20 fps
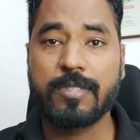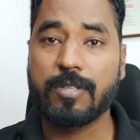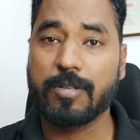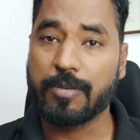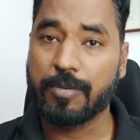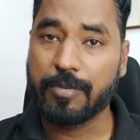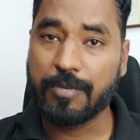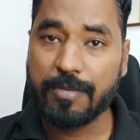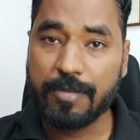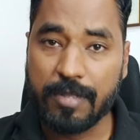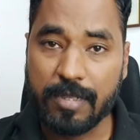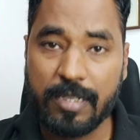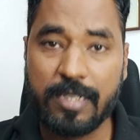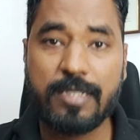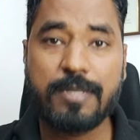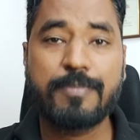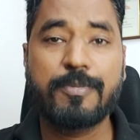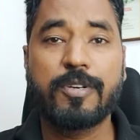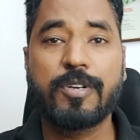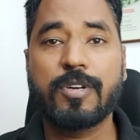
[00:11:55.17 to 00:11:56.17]
So
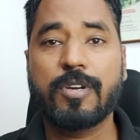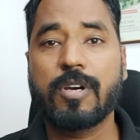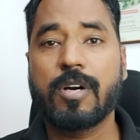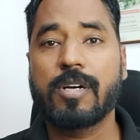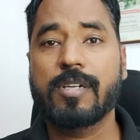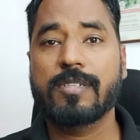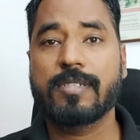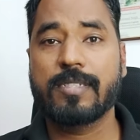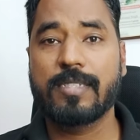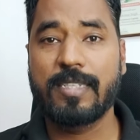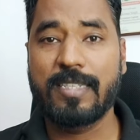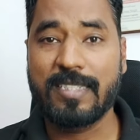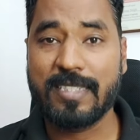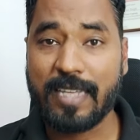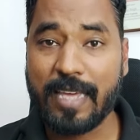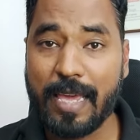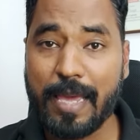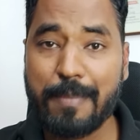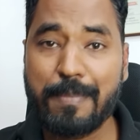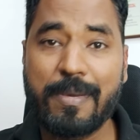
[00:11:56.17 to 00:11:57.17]
these protocols, these
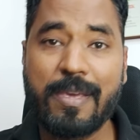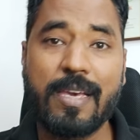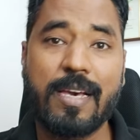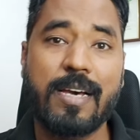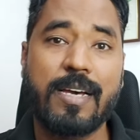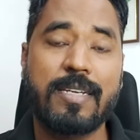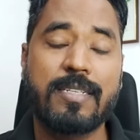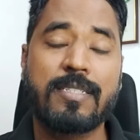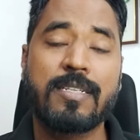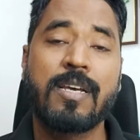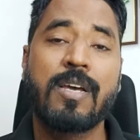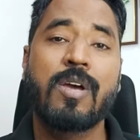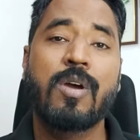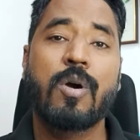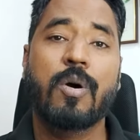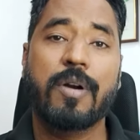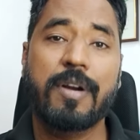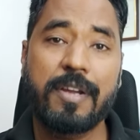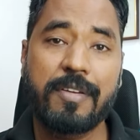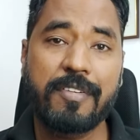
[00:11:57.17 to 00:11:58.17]
A P Is,
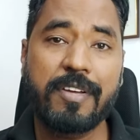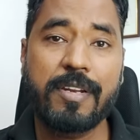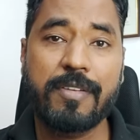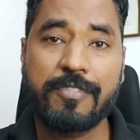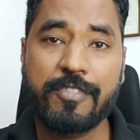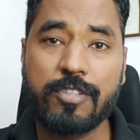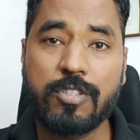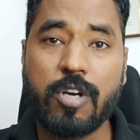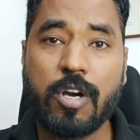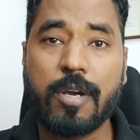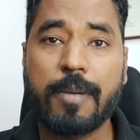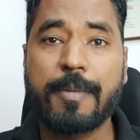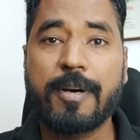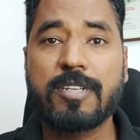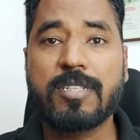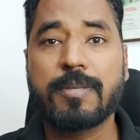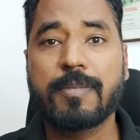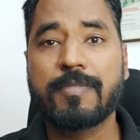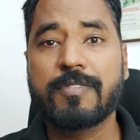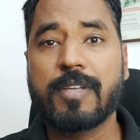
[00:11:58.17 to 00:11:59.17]
or even if you talk
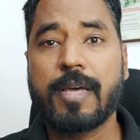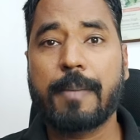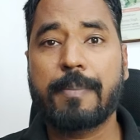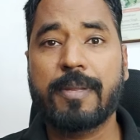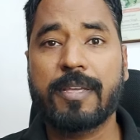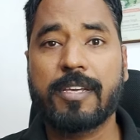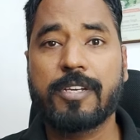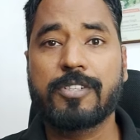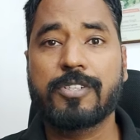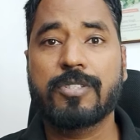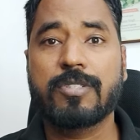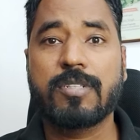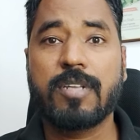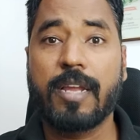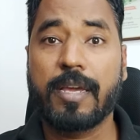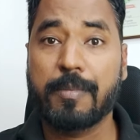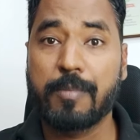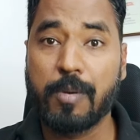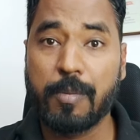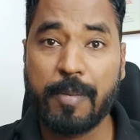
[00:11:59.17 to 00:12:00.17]
about some of the applications
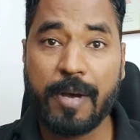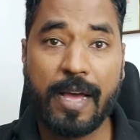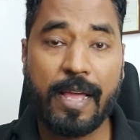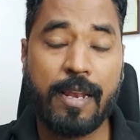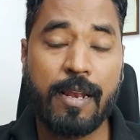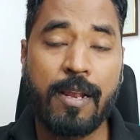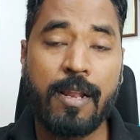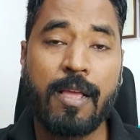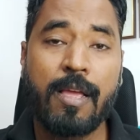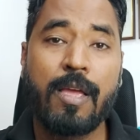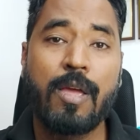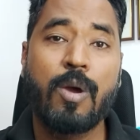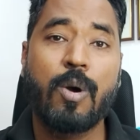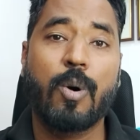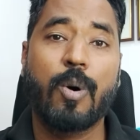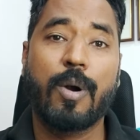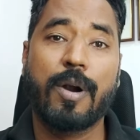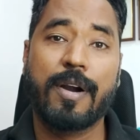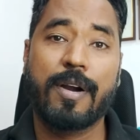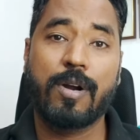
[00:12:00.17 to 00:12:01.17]
like mobile
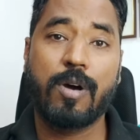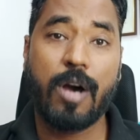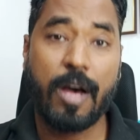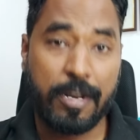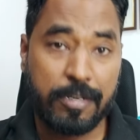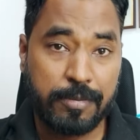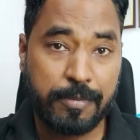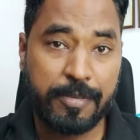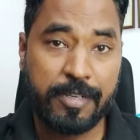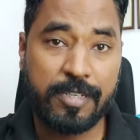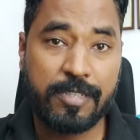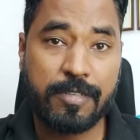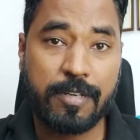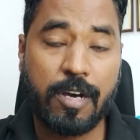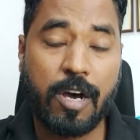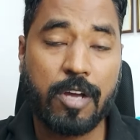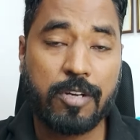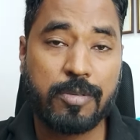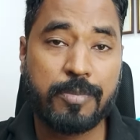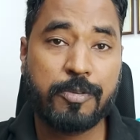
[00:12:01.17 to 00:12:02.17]
or automate,
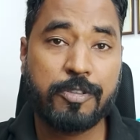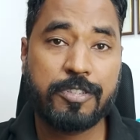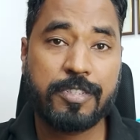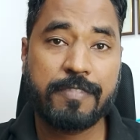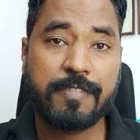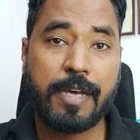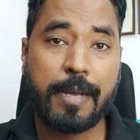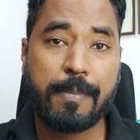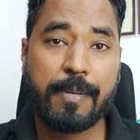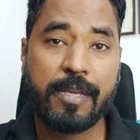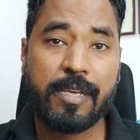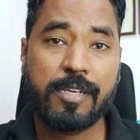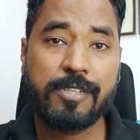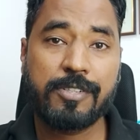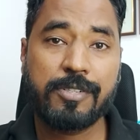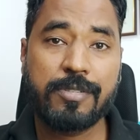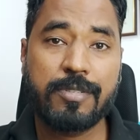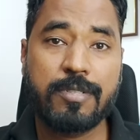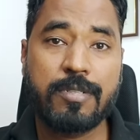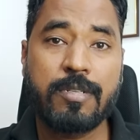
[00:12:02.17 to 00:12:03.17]
automotive
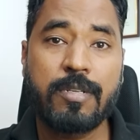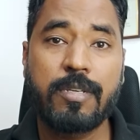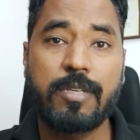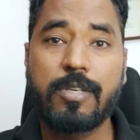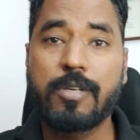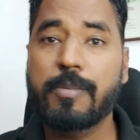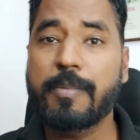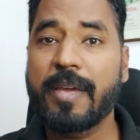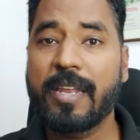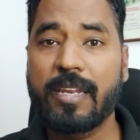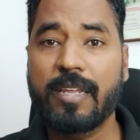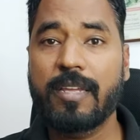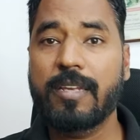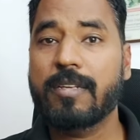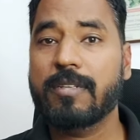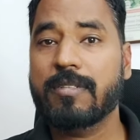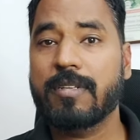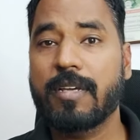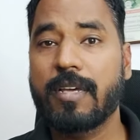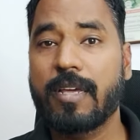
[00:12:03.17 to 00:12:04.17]
applications, you may need